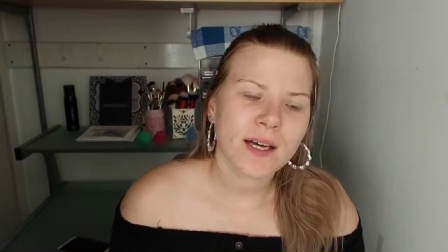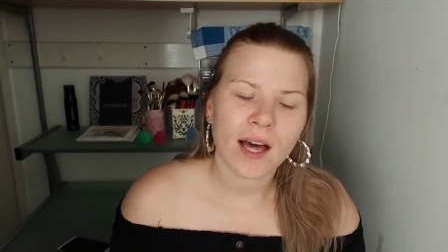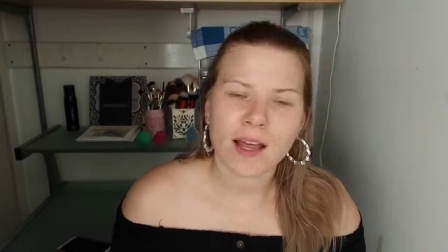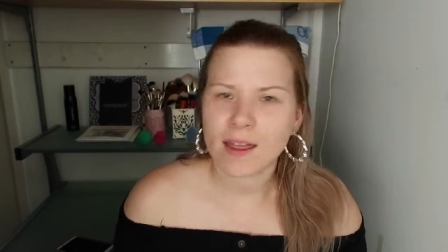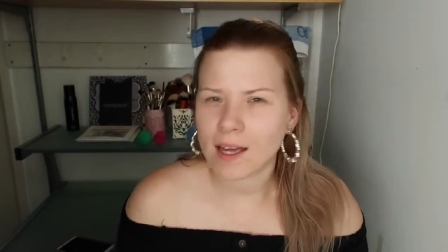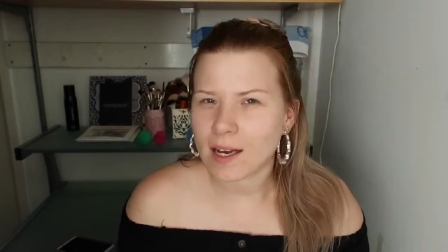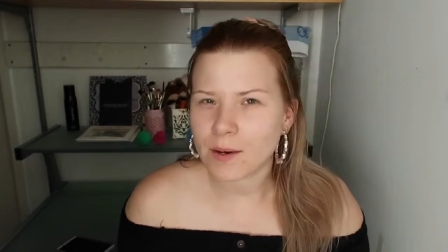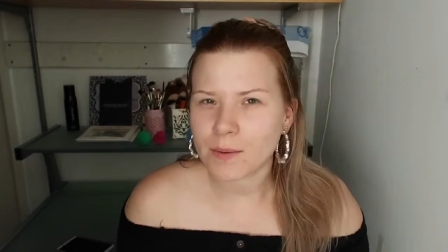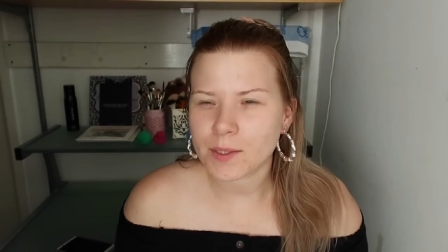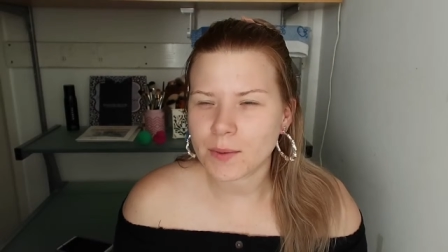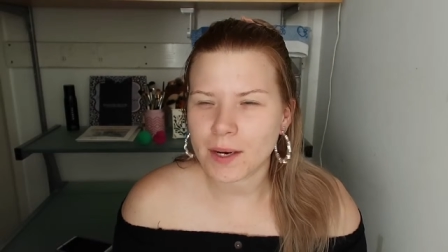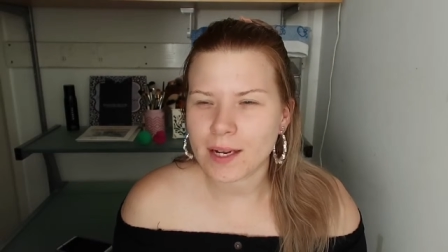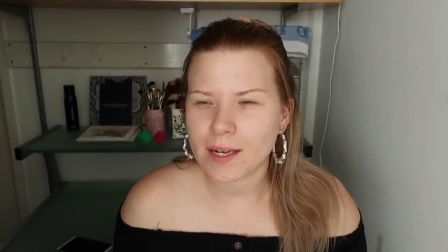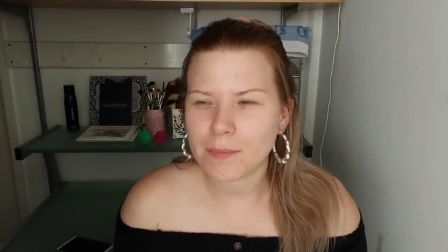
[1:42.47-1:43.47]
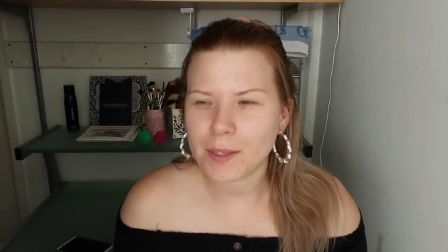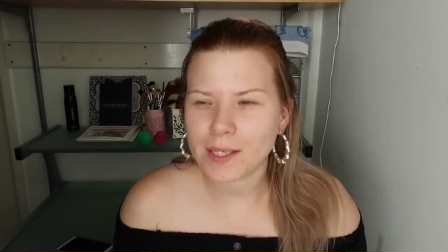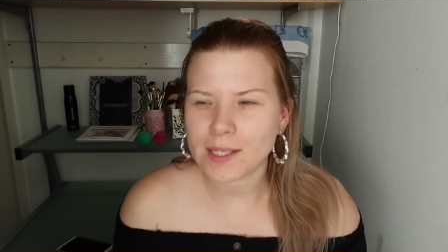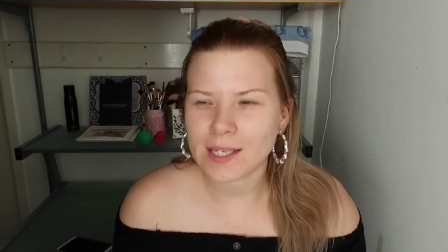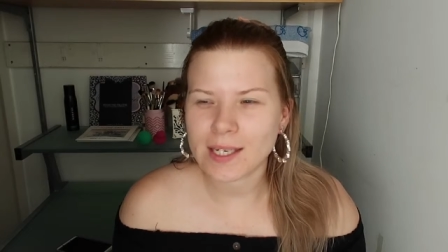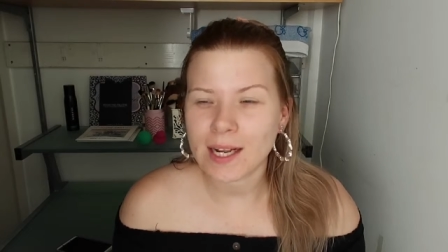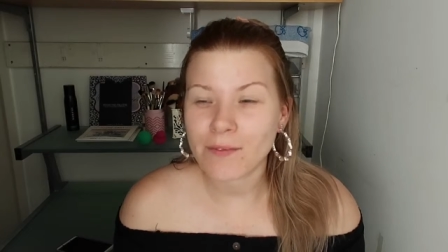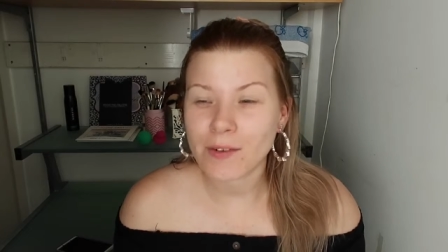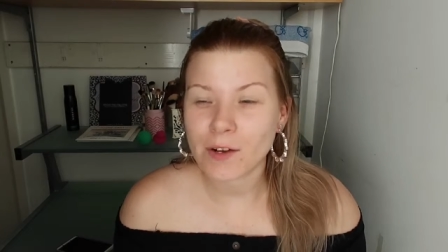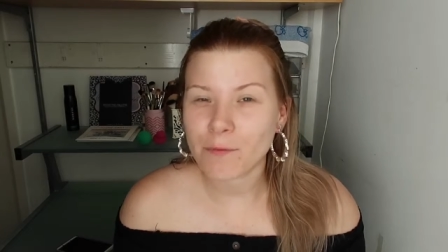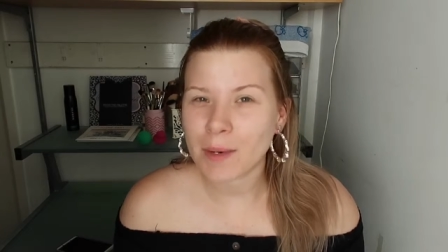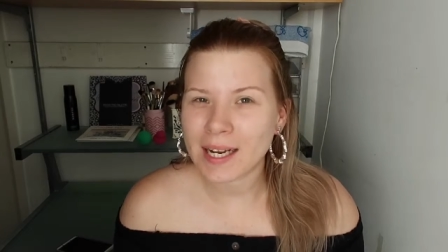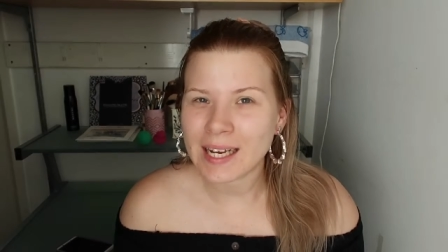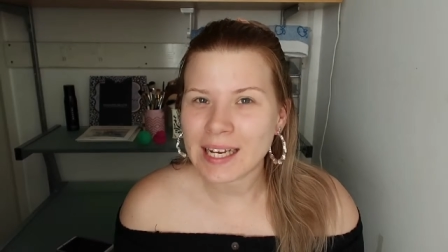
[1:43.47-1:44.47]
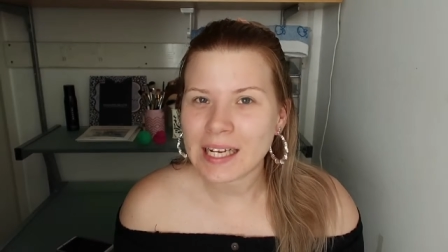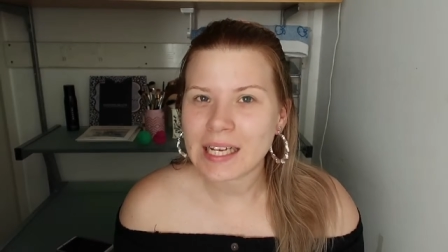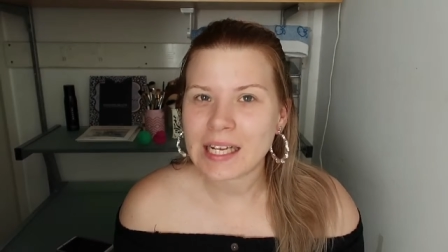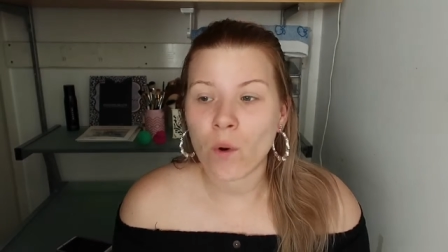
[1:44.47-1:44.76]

I think I was waiting because I didn't have enough money